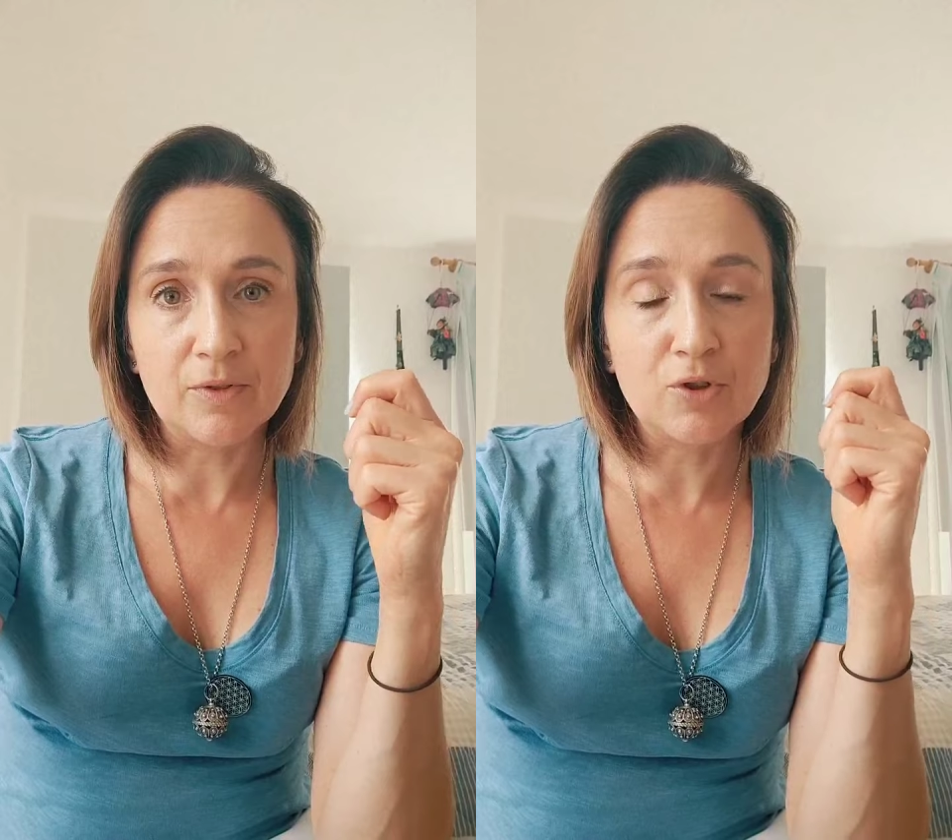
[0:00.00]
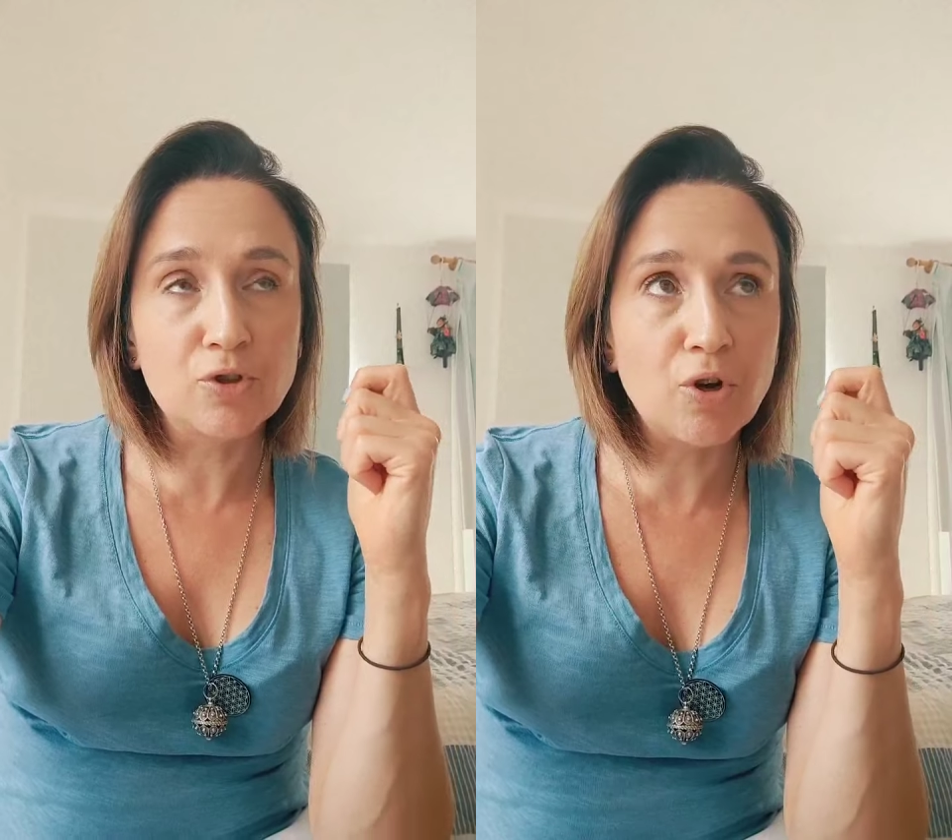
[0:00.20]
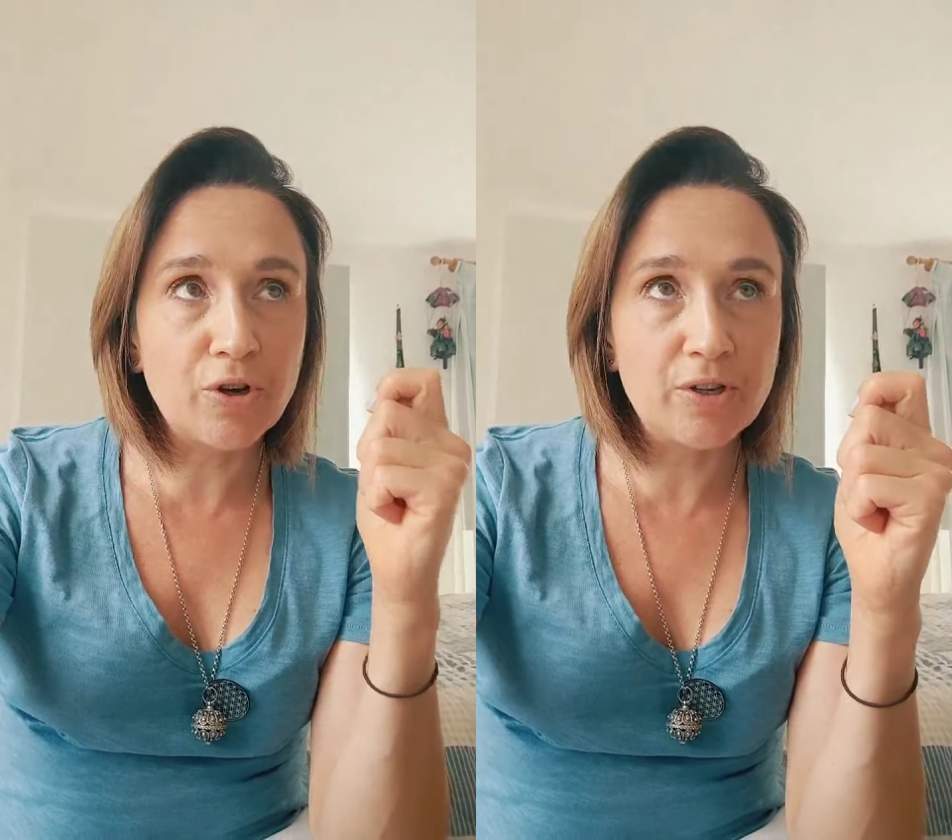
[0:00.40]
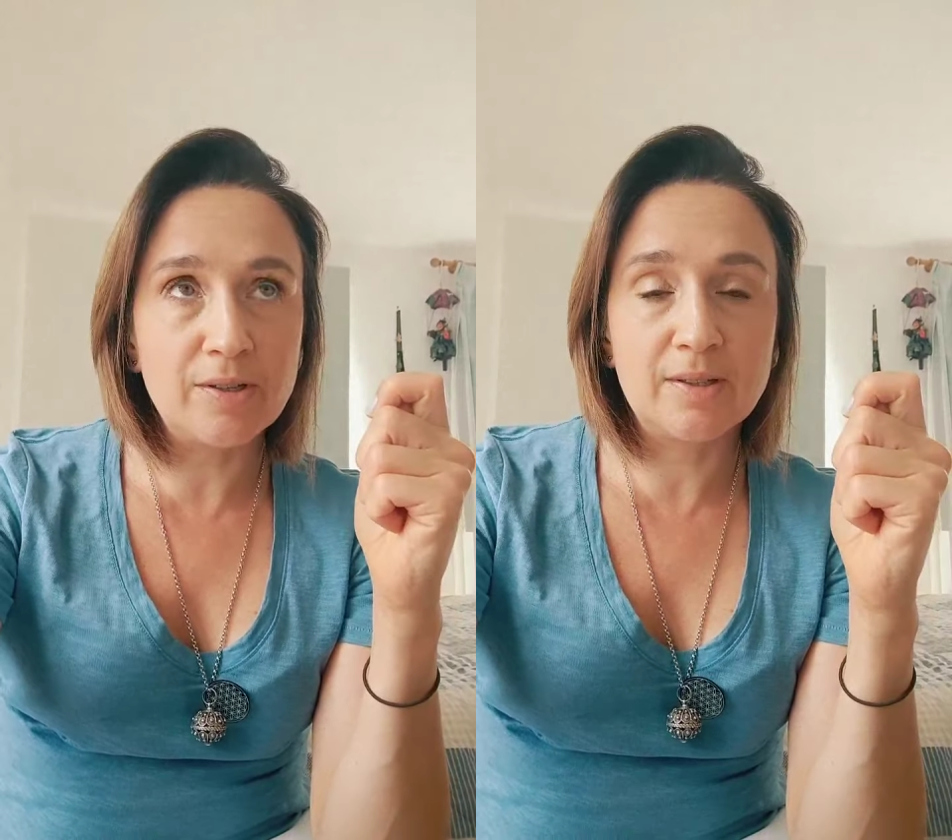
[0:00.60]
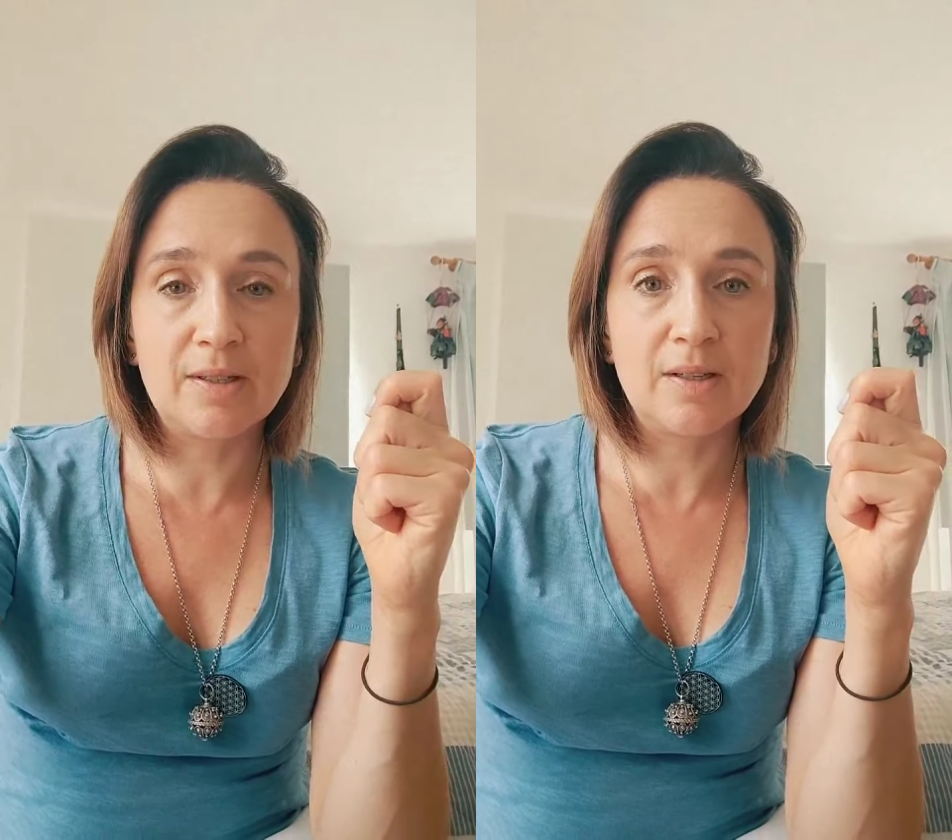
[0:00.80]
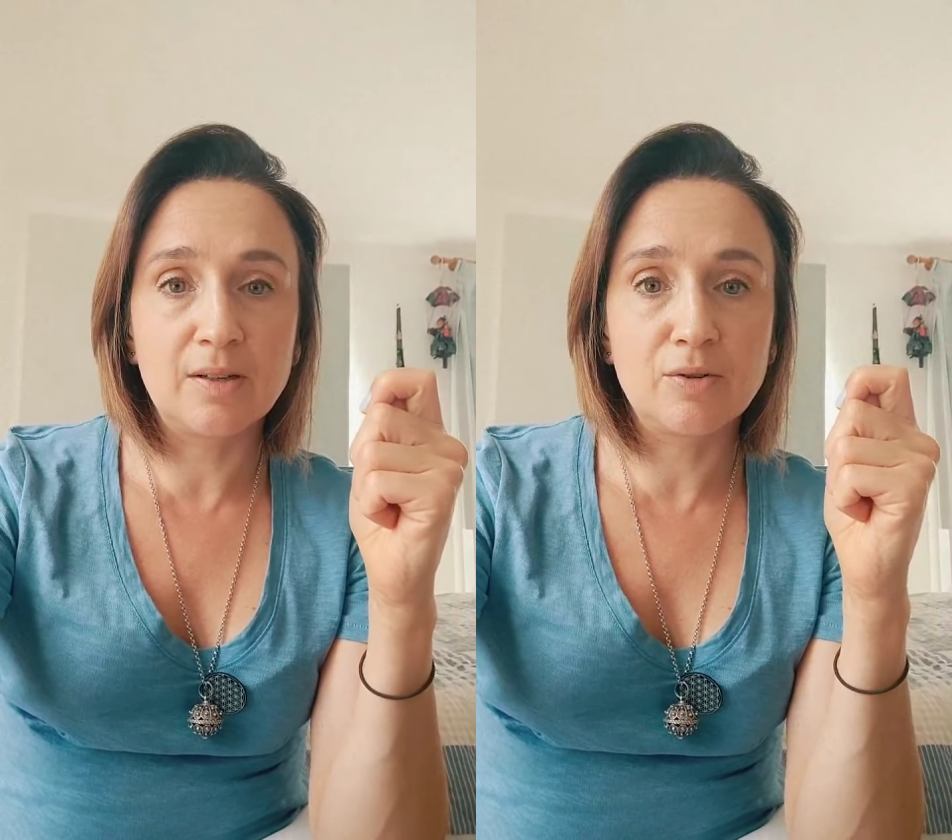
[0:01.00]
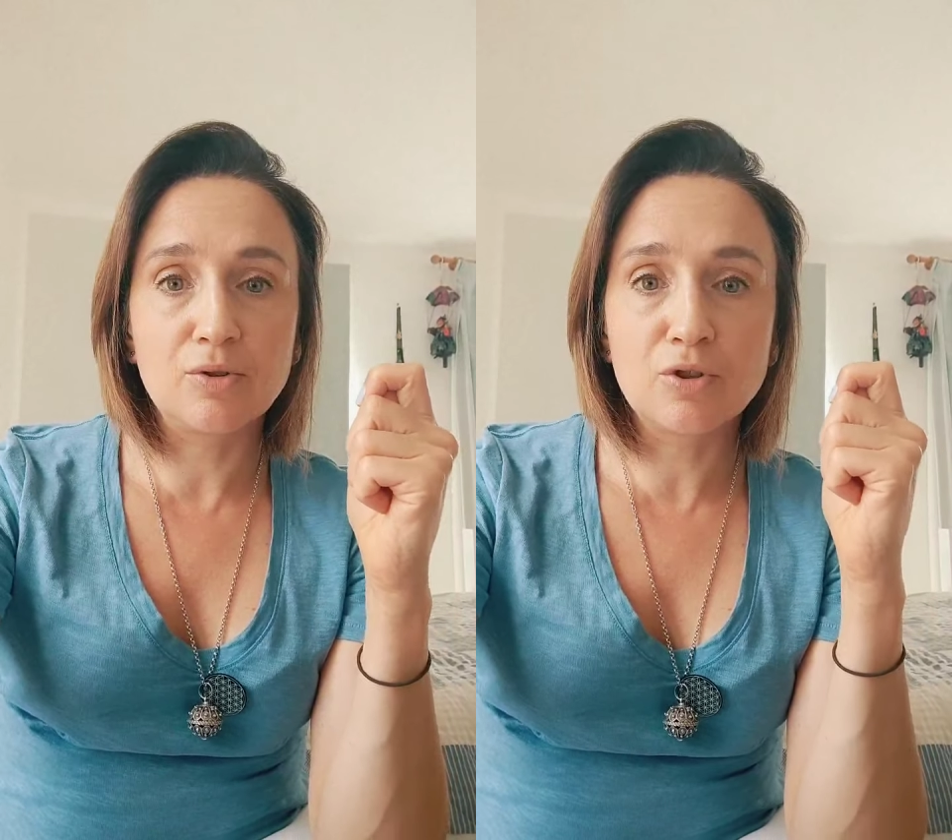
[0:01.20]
so easy,